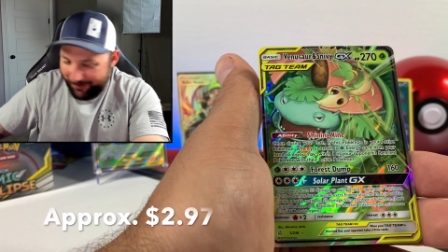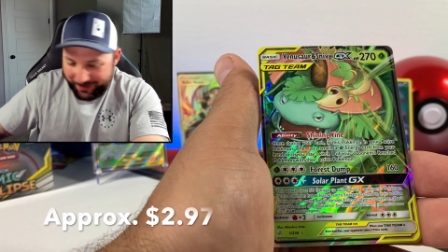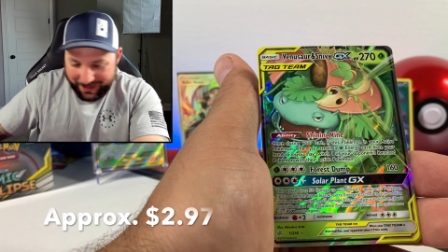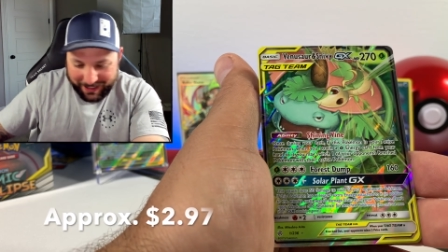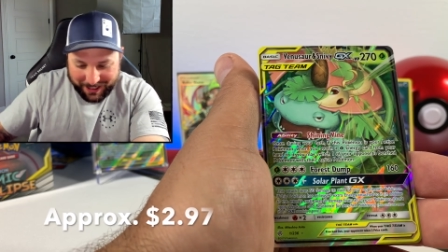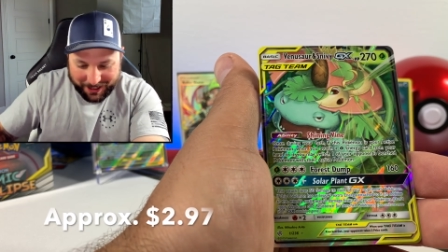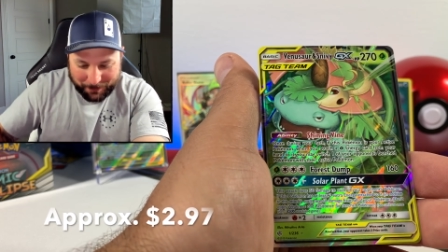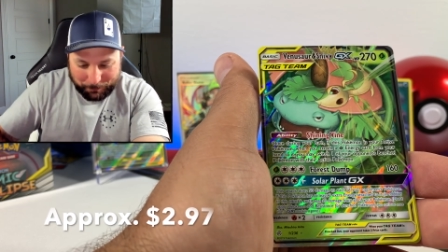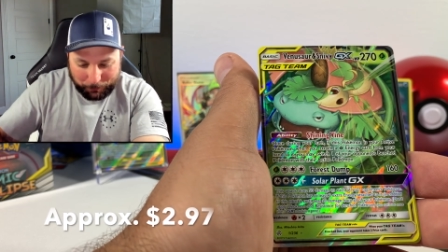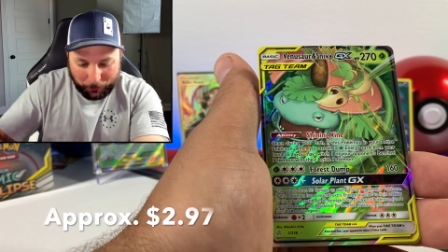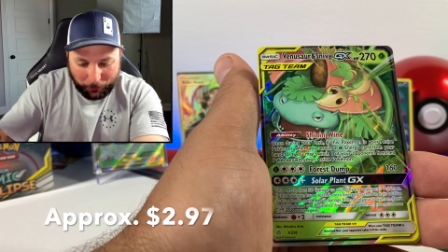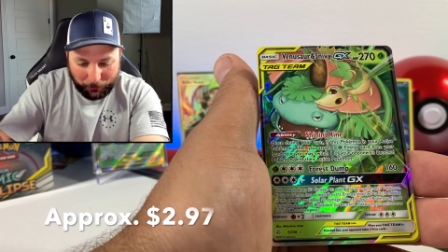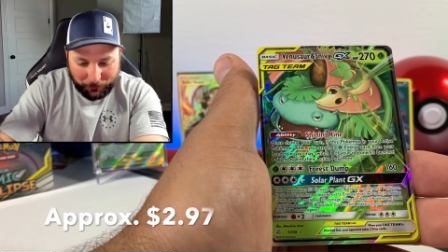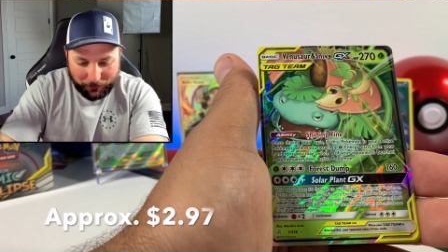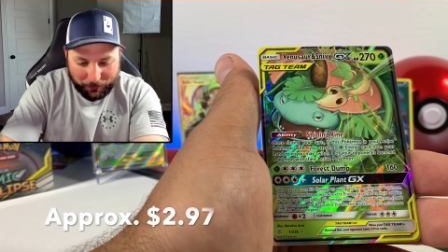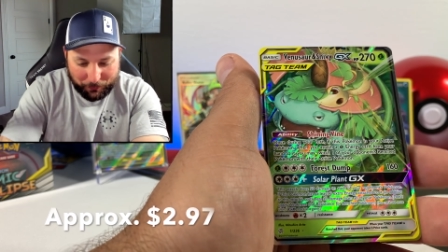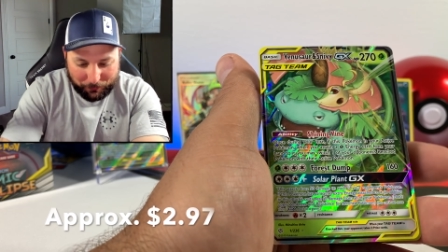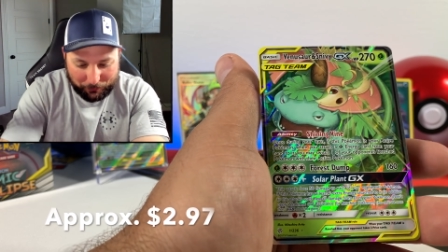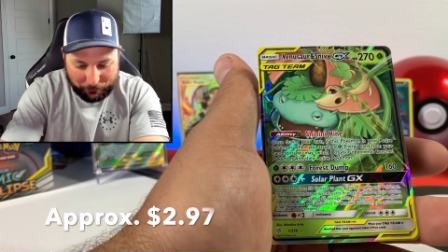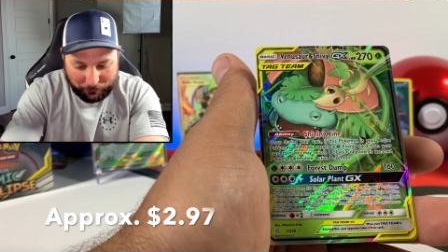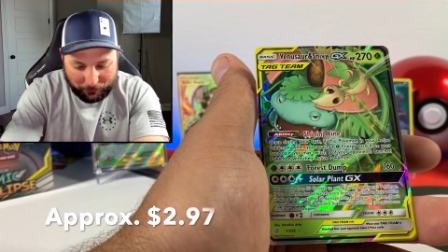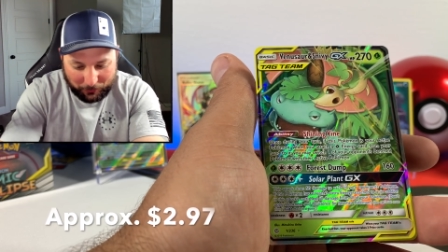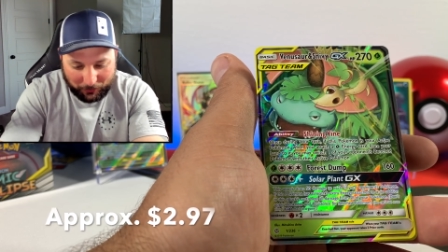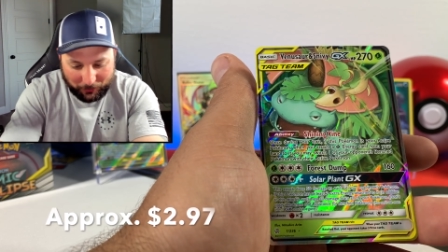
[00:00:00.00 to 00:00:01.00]
We just pulled the
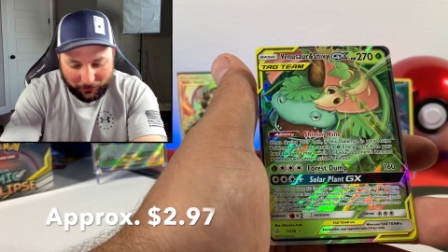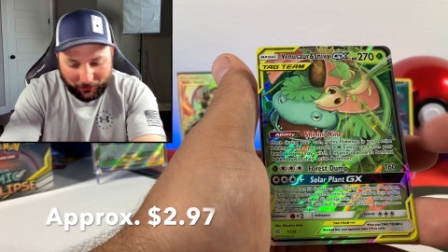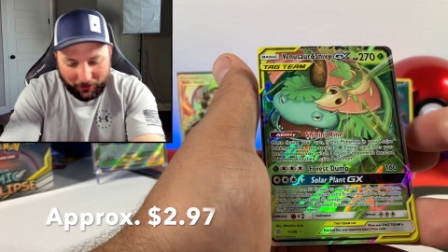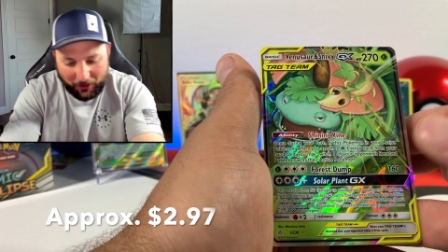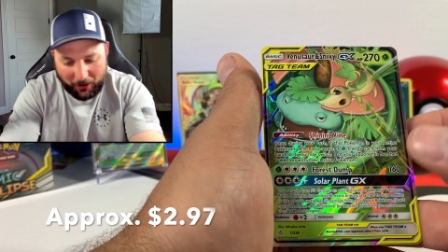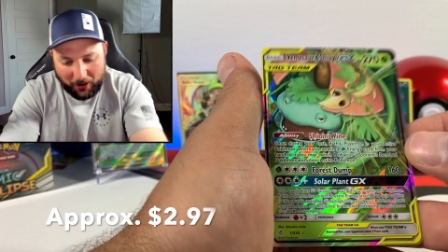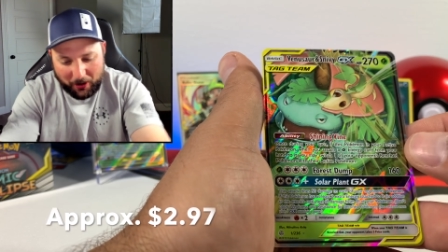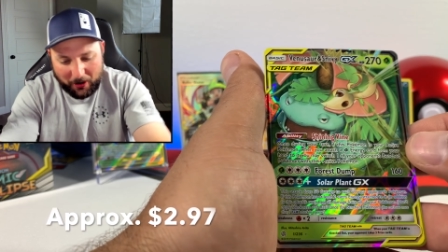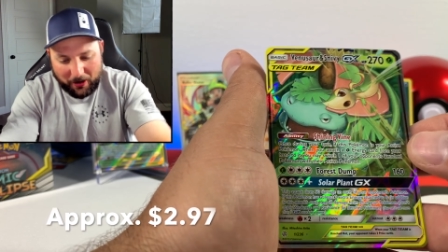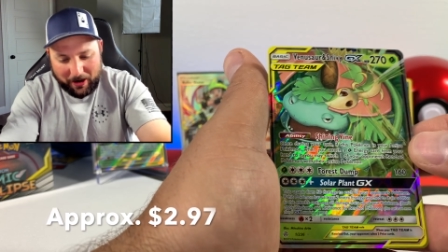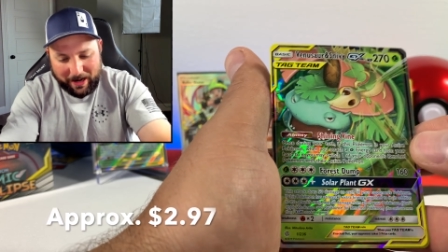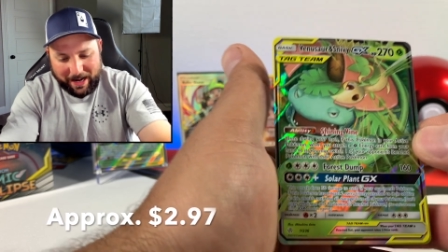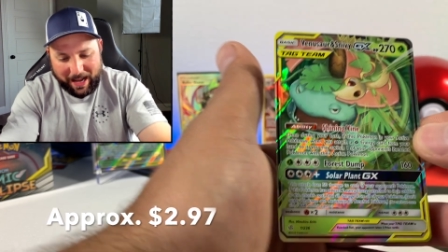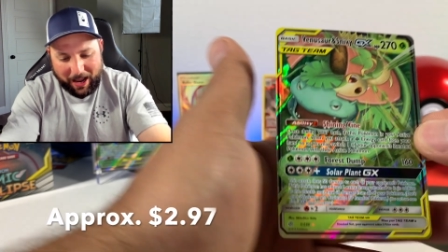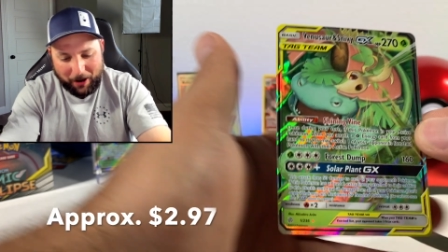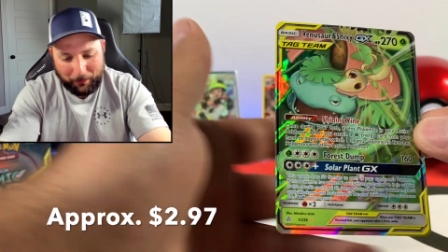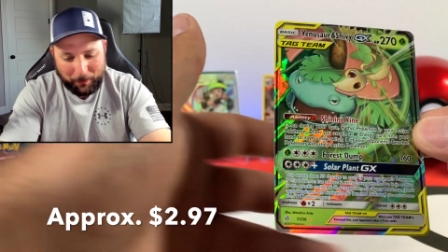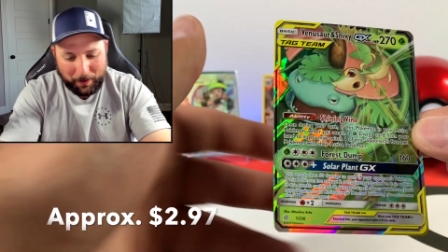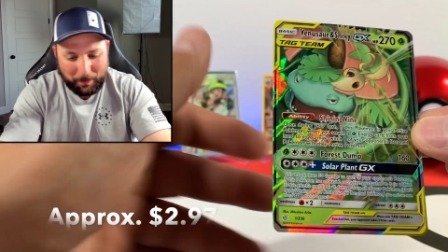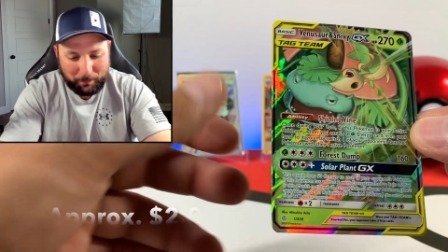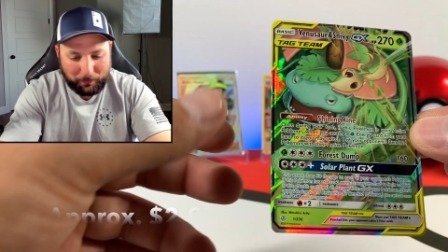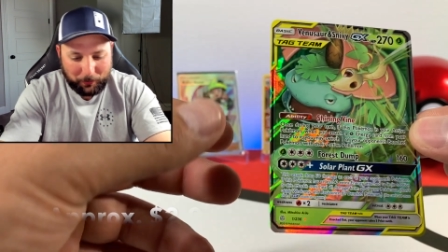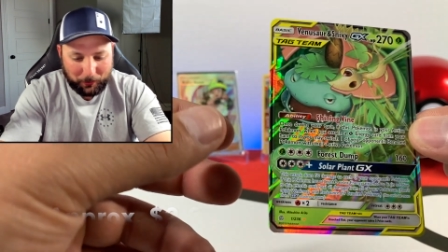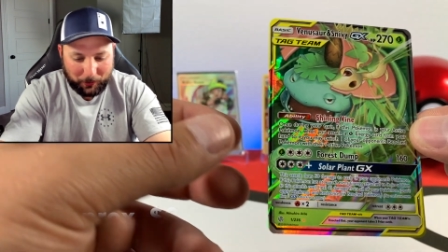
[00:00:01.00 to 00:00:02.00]
full art. Now
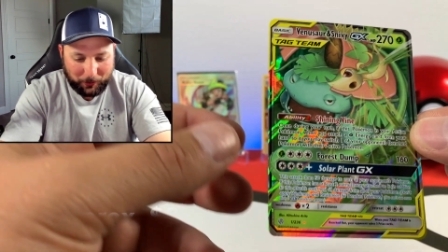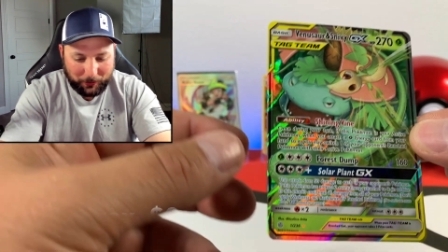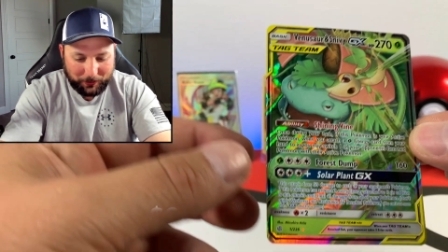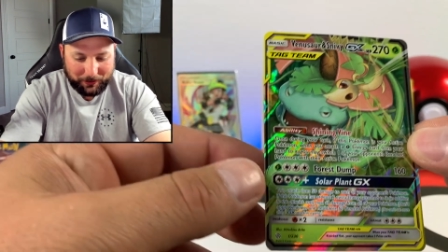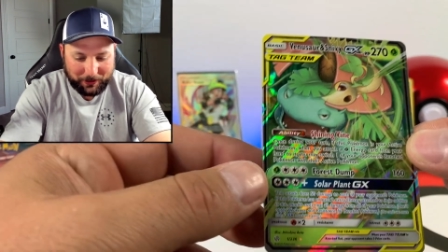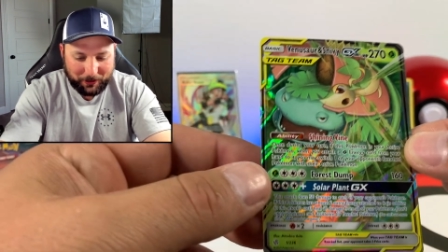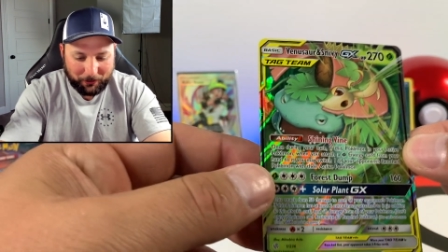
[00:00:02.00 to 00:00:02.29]
we pulled